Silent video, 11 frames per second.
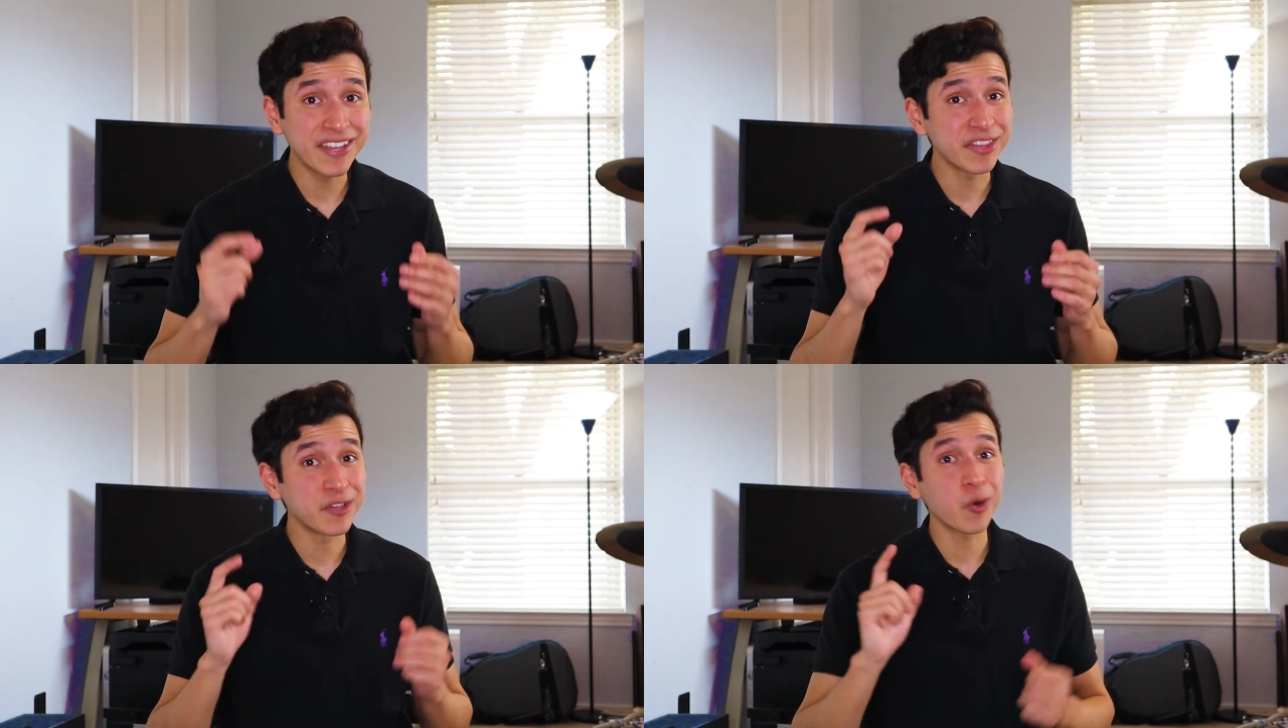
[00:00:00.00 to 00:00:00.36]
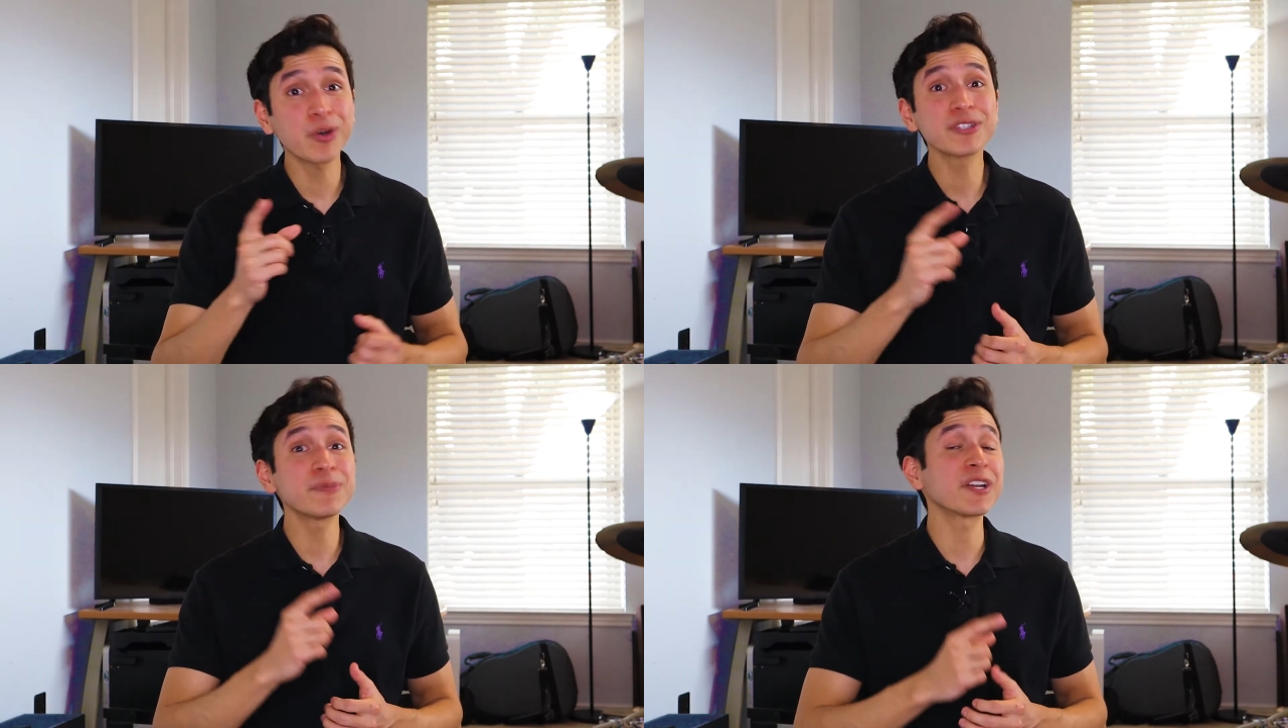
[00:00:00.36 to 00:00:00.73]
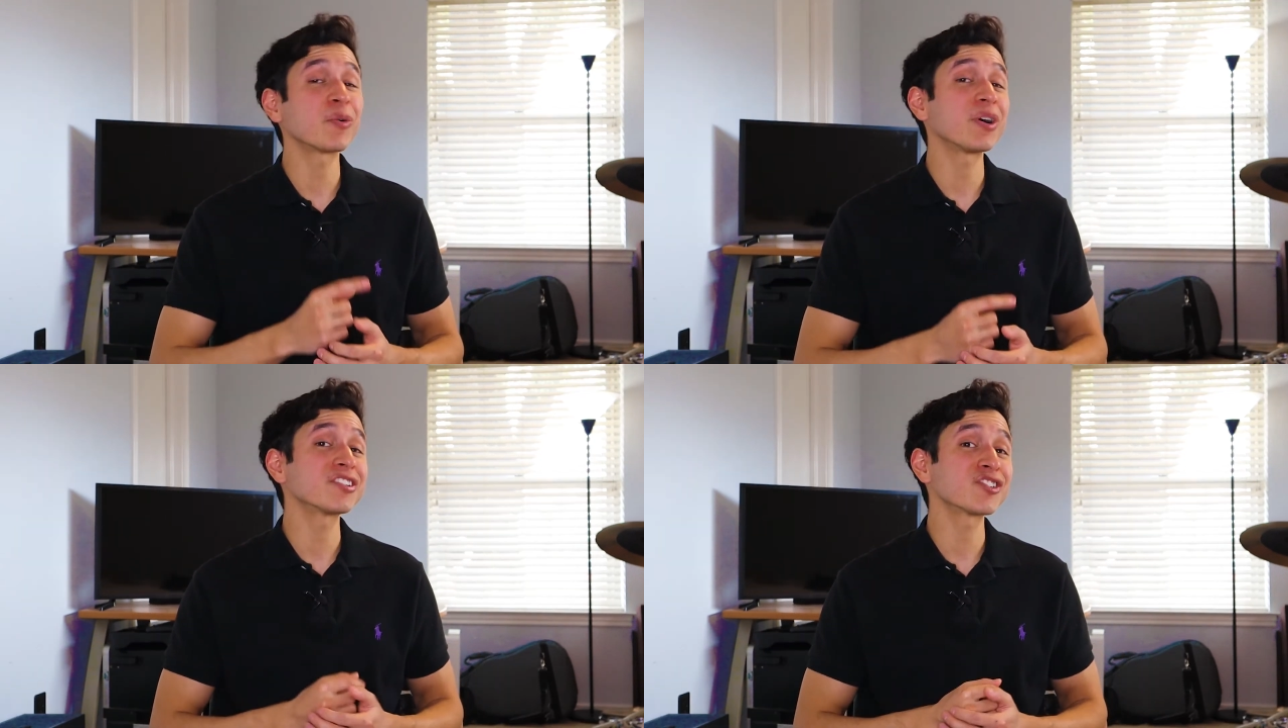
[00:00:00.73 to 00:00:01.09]
And the
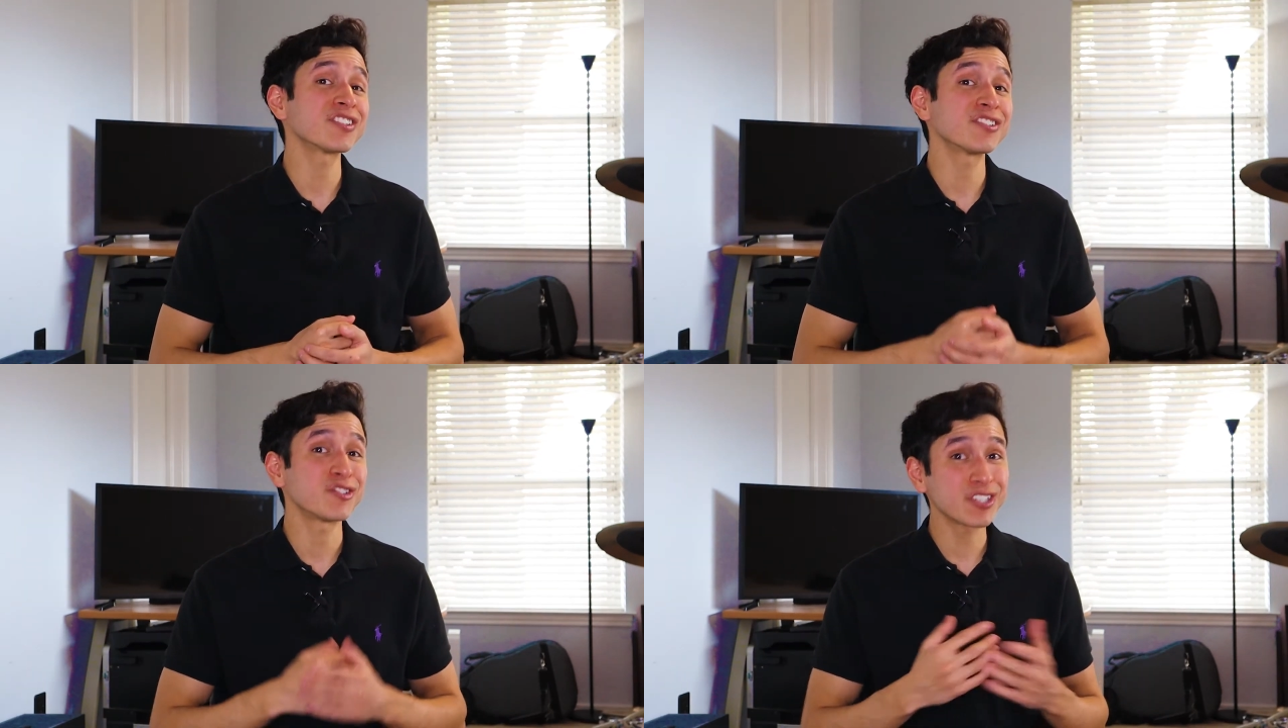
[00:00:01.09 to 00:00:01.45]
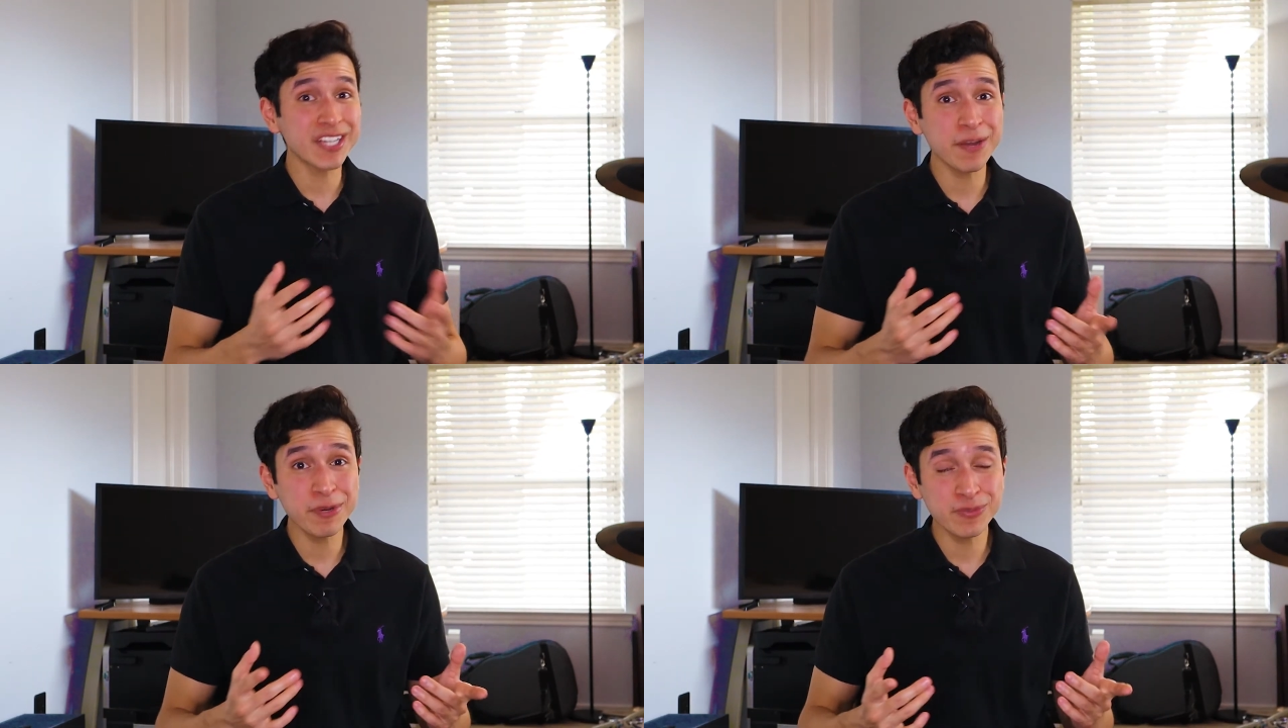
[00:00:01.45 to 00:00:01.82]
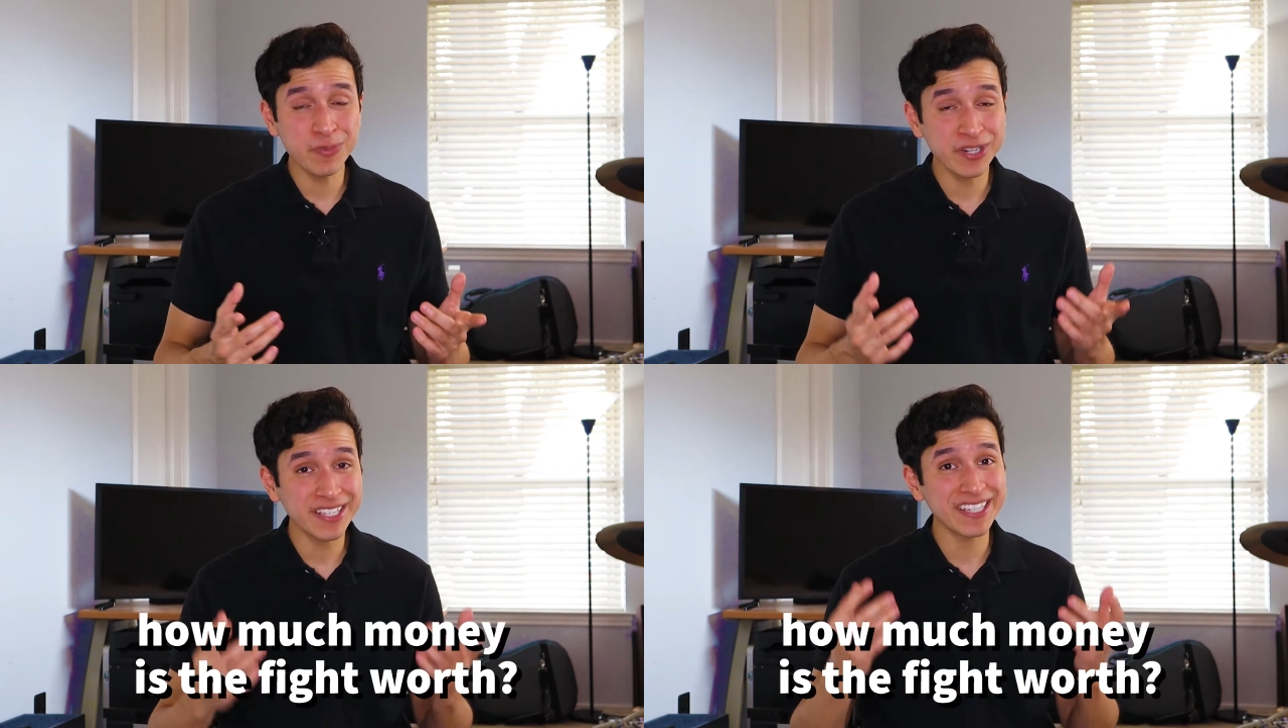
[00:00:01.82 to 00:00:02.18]
ultimate question, just how
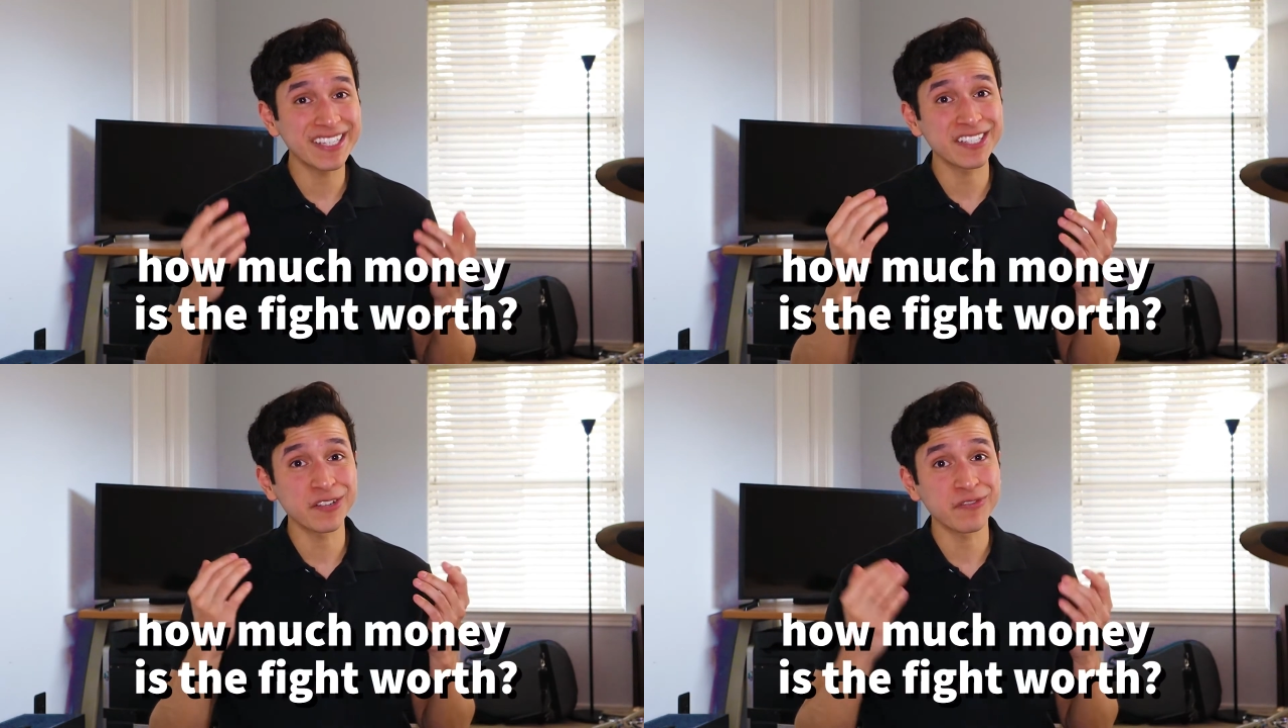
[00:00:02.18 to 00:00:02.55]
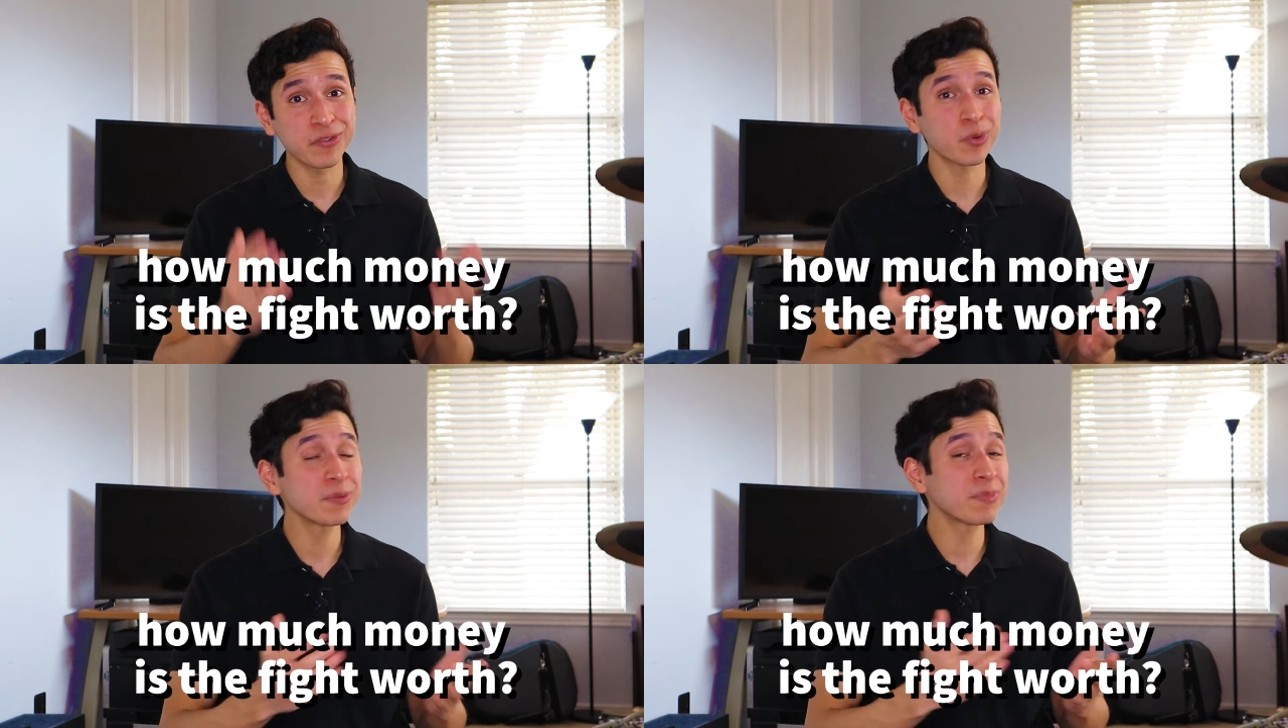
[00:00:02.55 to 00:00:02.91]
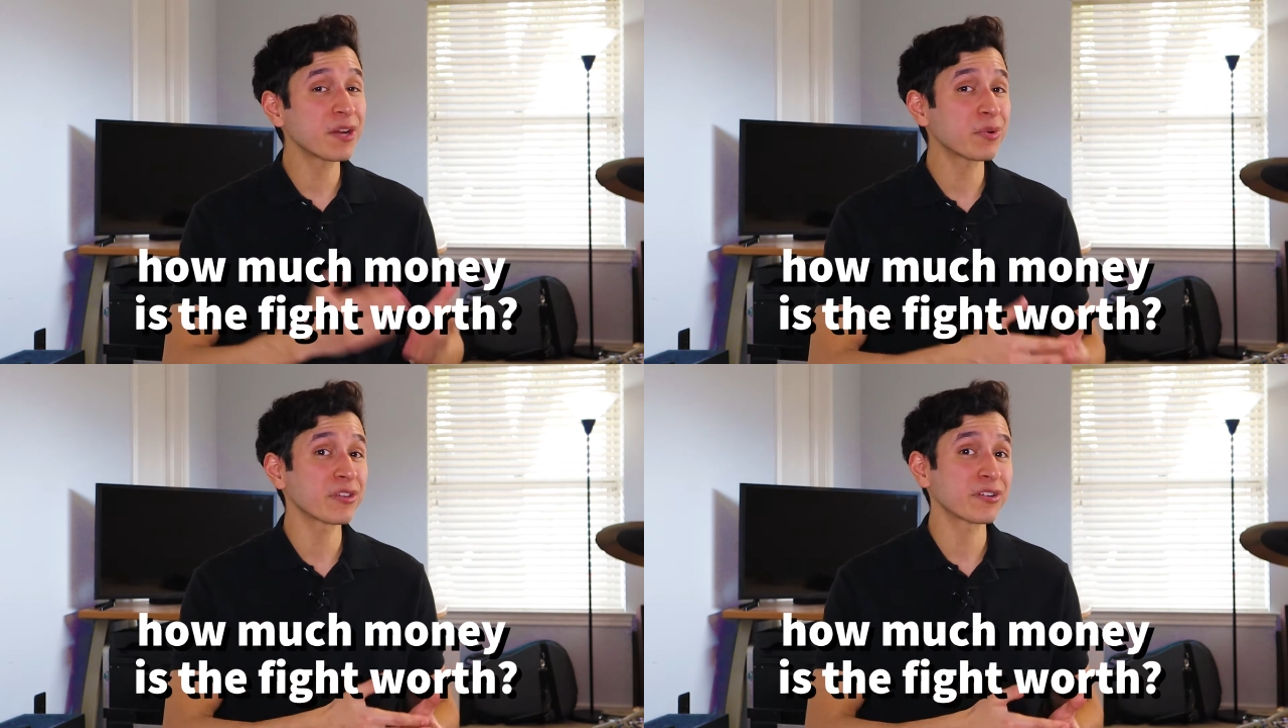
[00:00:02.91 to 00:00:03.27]
much money is the Floyd
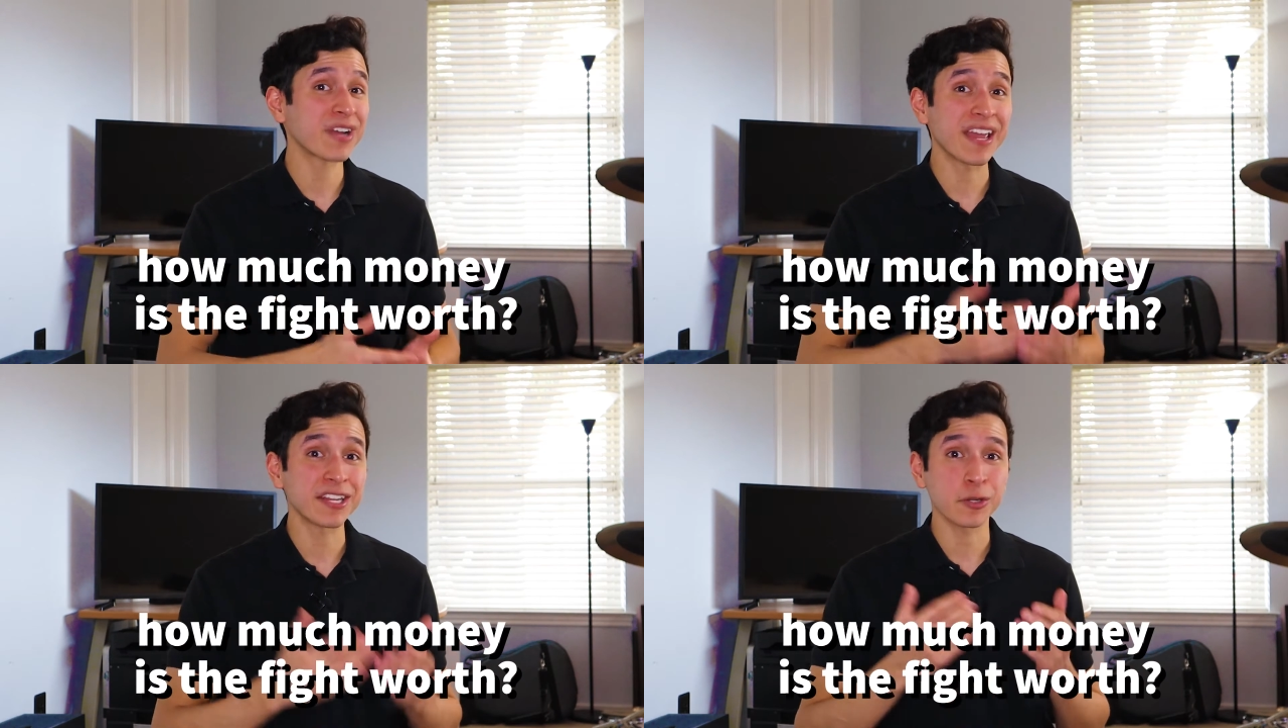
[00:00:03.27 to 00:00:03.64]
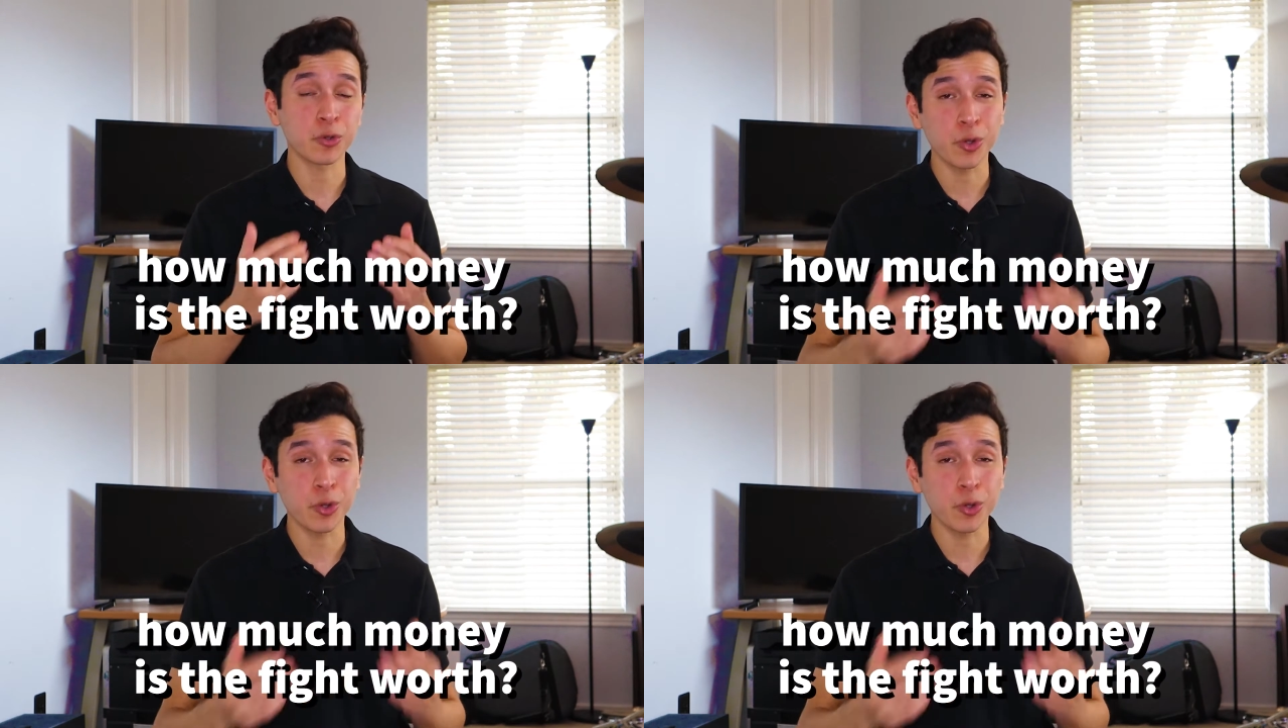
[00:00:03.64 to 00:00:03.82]
Mayweather and